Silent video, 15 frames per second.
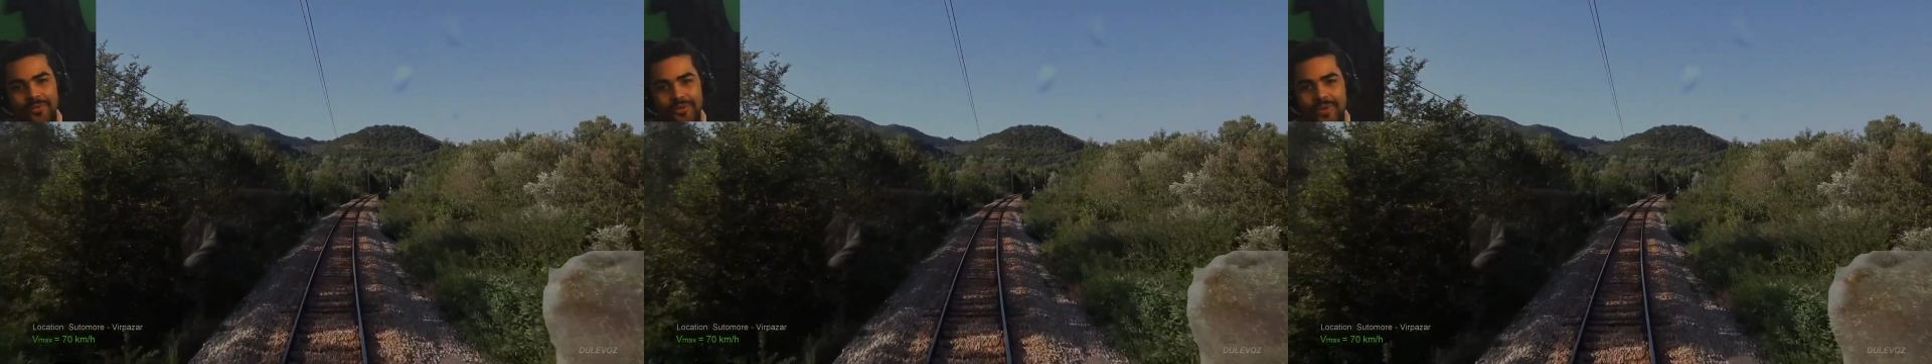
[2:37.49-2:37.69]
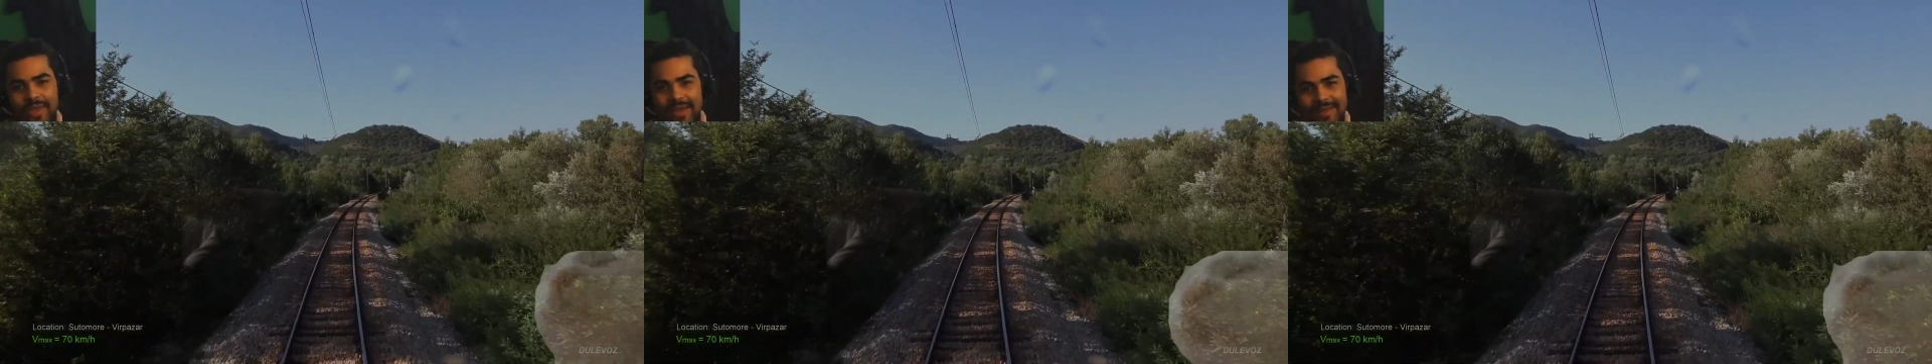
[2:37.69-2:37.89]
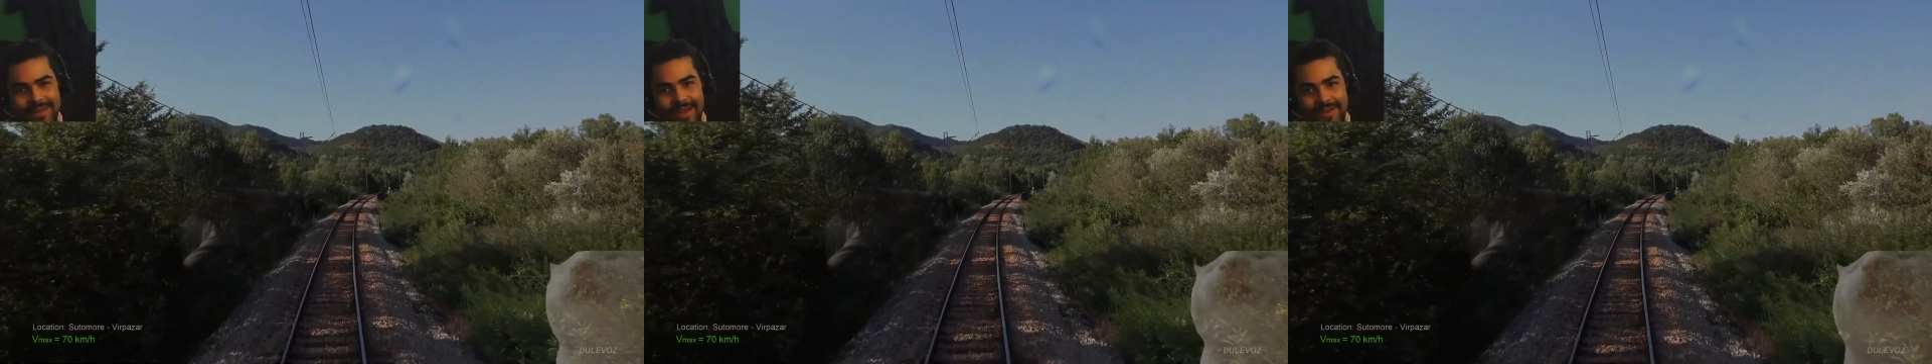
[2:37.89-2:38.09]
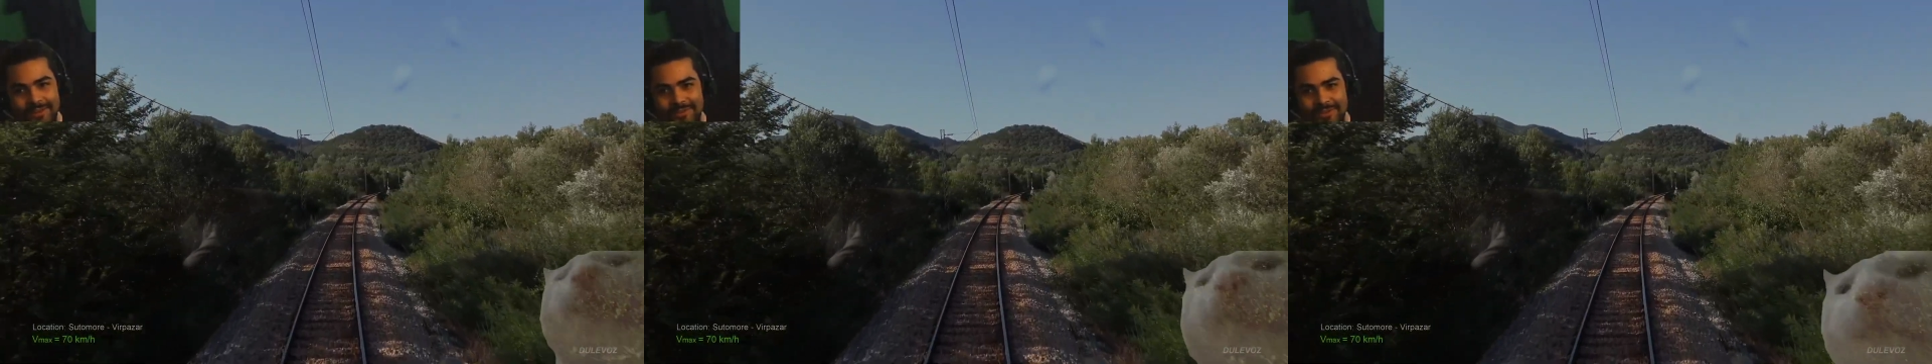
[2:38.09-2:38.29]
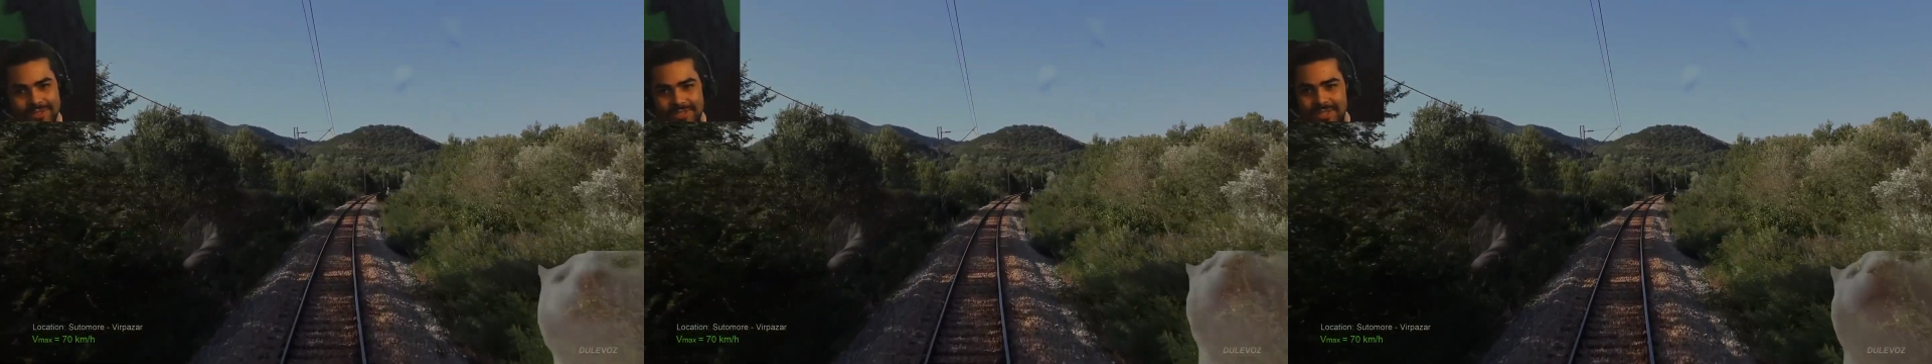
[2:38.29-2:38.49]
you cannot
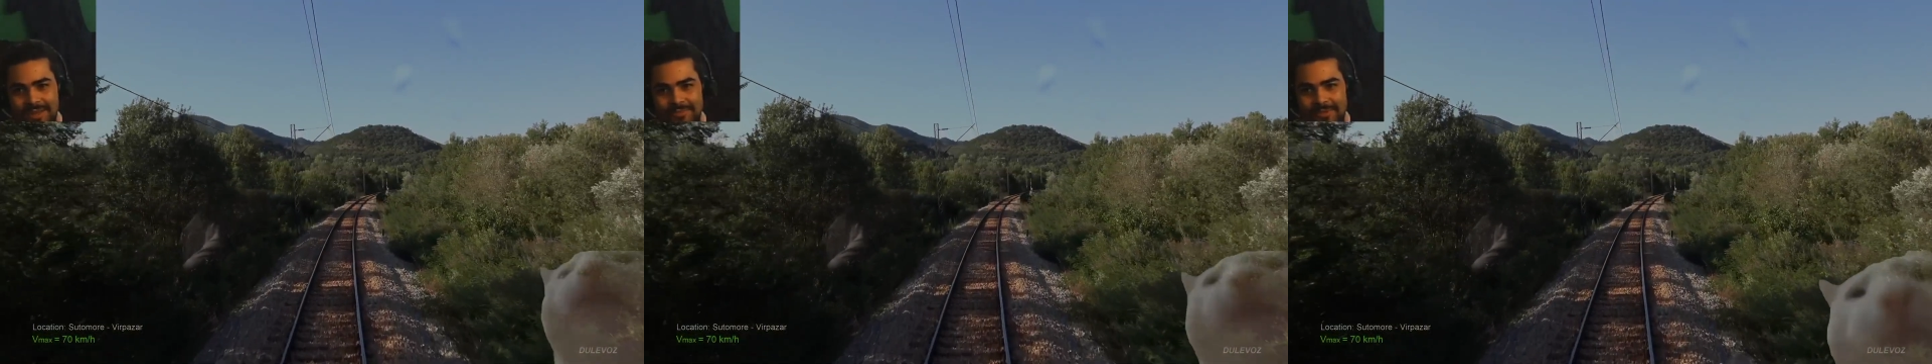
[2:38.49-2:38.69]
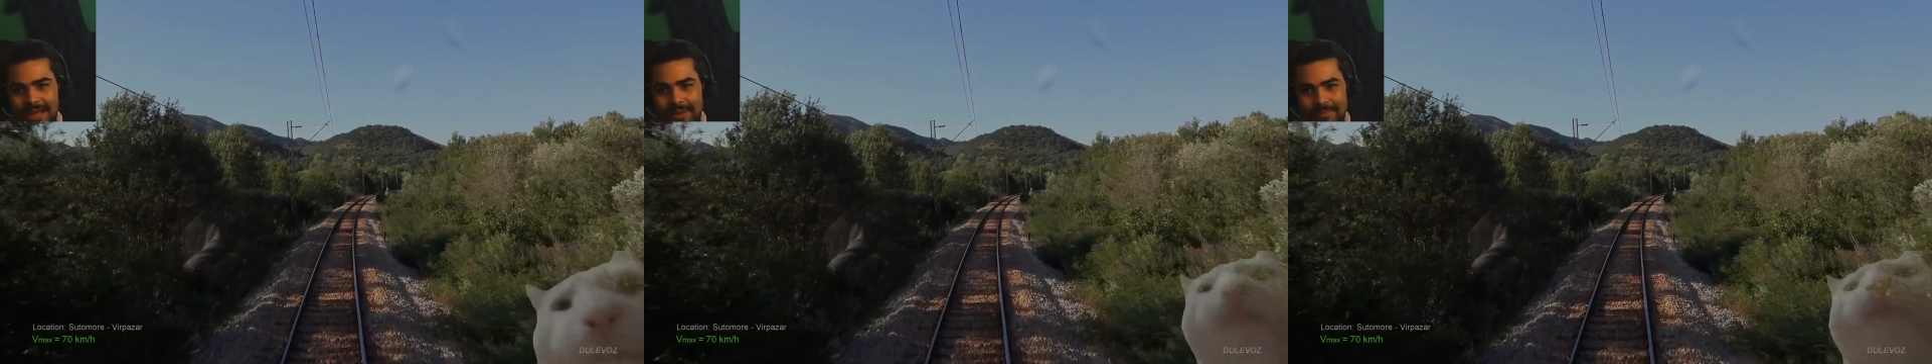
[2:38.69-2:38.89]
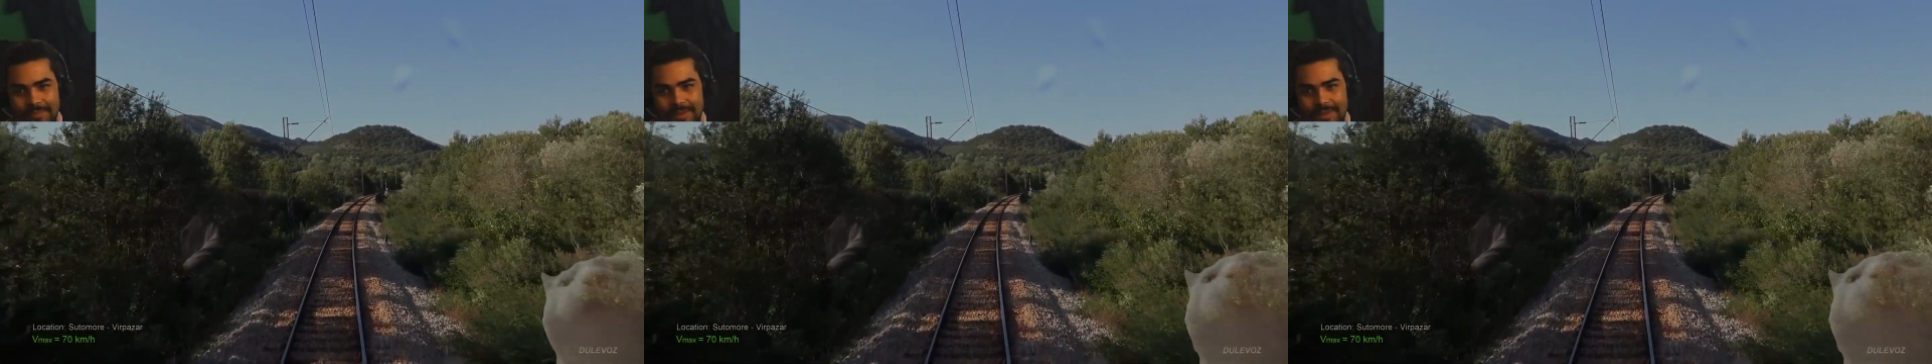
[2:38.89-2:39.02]
use the same top